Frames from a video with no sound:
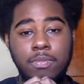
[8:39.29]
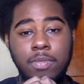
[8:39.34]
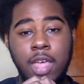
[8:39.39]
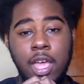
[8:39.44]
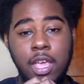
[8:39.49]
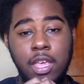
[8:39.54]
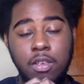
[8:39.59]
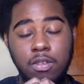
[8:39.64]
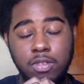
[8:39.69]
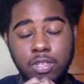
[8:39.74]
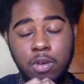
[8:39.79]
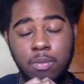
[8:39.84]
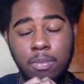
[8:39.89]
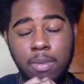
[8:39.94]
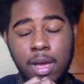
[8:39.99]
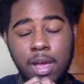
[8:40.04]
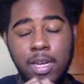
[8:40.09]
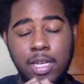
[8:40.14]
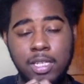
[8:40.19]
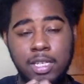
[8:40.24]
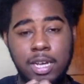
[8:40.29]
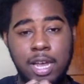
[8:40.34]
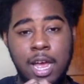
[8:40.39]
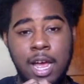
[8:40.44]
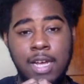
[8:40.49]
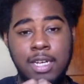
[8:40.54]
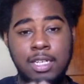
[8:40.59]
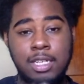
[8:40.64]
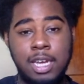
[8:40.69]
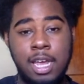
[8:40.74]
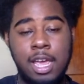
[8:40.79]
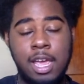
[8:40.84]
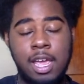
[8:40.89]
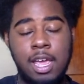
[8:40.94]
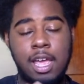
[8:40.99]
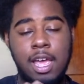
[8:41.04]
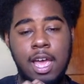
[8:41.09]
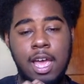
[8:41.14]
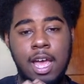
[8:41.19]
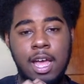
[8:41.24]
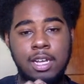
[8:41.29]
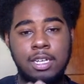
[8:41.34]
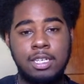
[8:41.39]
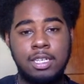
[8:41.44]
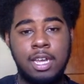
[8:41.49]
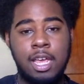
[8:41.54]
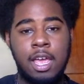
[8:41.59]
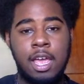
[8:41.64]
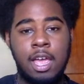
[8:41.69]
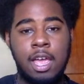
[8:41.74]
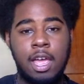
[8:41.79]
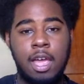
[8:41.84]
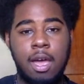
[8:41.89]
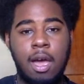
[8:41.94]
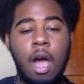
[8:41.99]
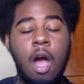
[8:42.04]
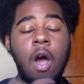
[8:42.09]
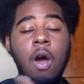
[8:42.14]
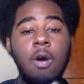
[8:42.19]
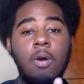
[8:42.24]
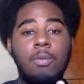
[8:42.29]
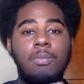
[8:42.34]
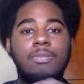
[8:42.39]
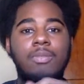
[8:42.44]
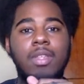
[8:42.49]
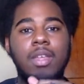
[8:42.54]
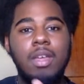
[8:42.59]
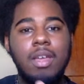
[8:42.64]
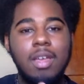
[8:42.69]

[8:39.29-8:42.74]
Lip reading: Thank you so much. Ashe, Ashe. Oh!